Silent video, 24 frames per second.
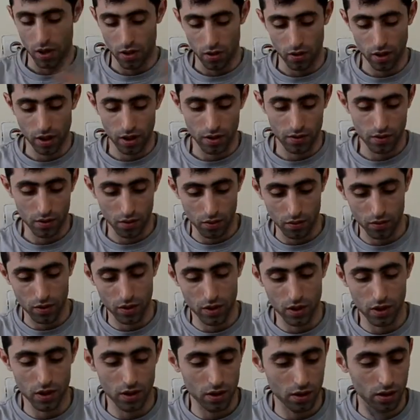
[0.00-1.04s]
Okay, so this
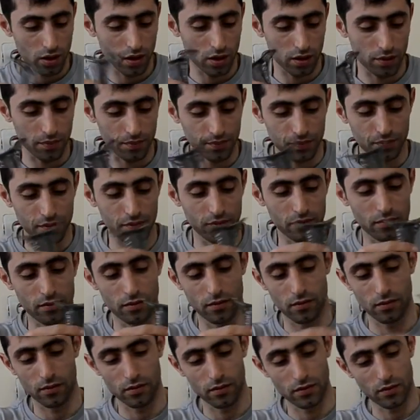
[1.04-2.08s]
is the
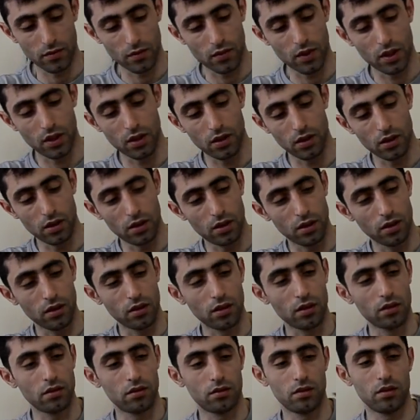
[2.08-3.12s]
the
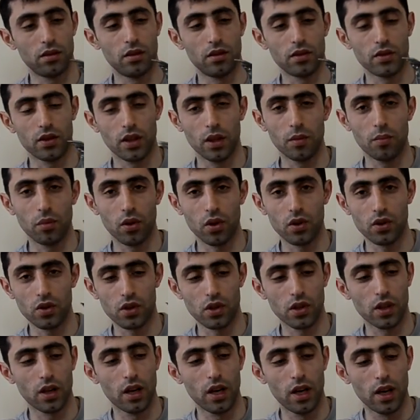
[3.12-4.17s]
uh, stake post.
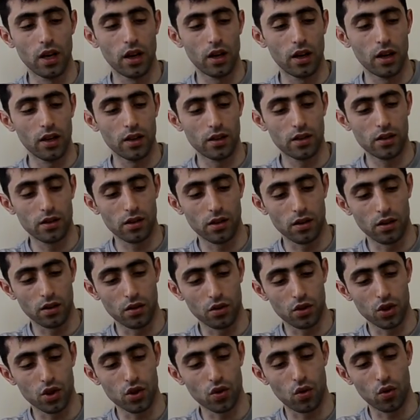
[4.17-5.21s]
It's uh,
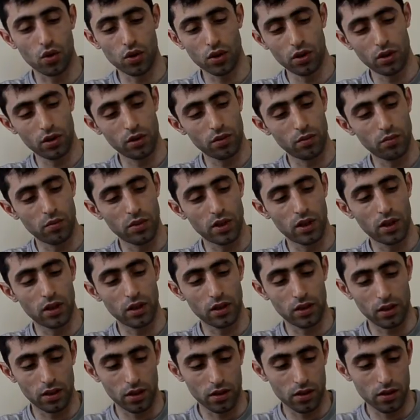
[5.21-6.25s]
short, but
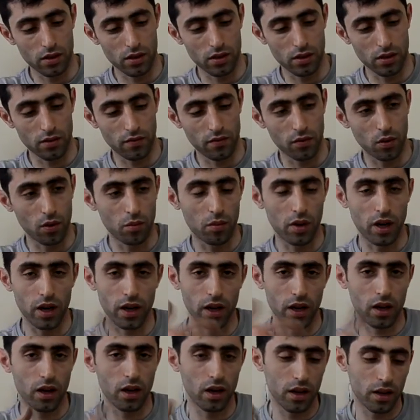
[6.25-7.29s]
it's for my
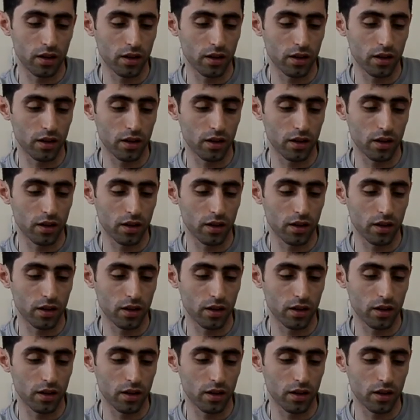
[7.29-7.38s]
height.